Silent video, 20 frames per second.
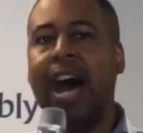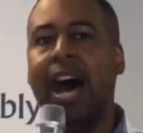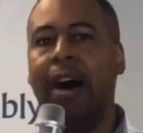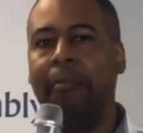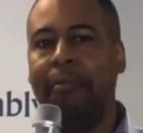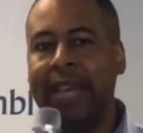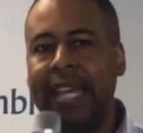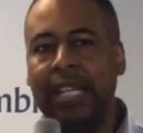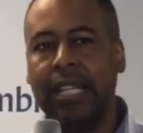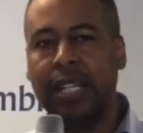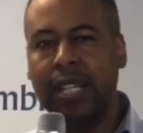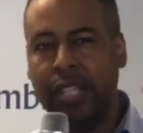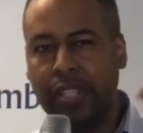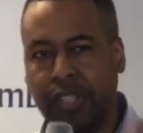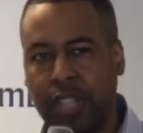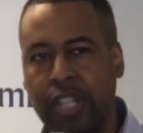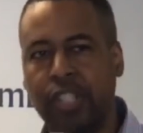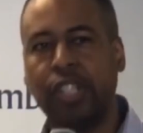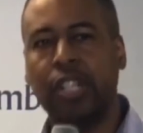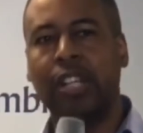I made a
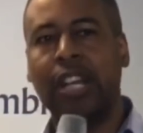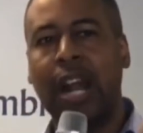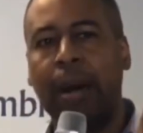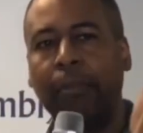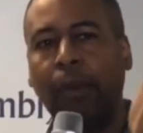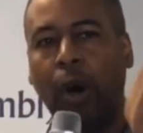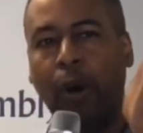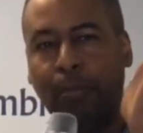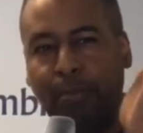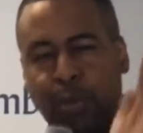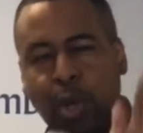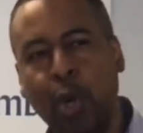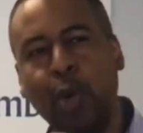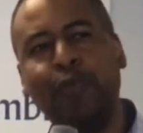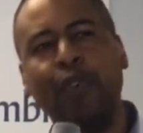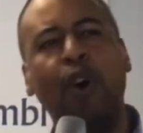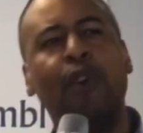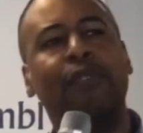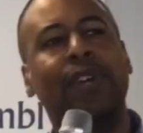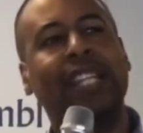decision that I'm going to
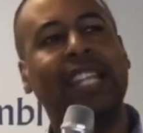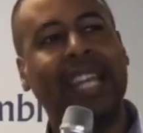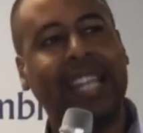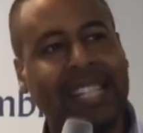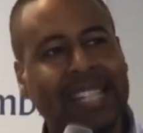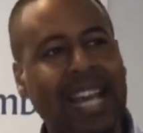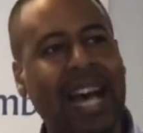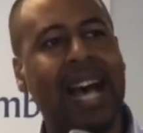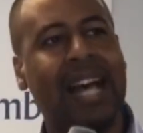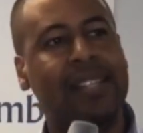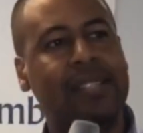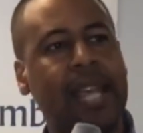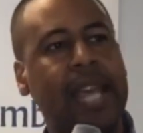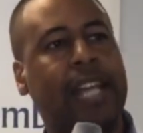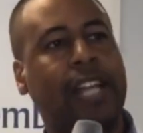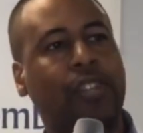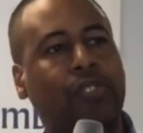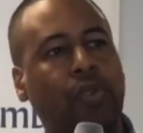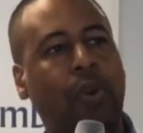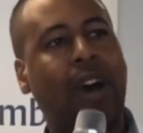move over and let God
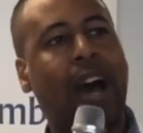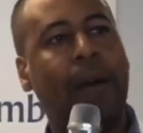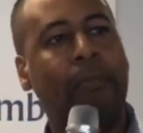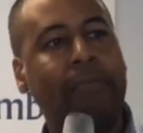take control.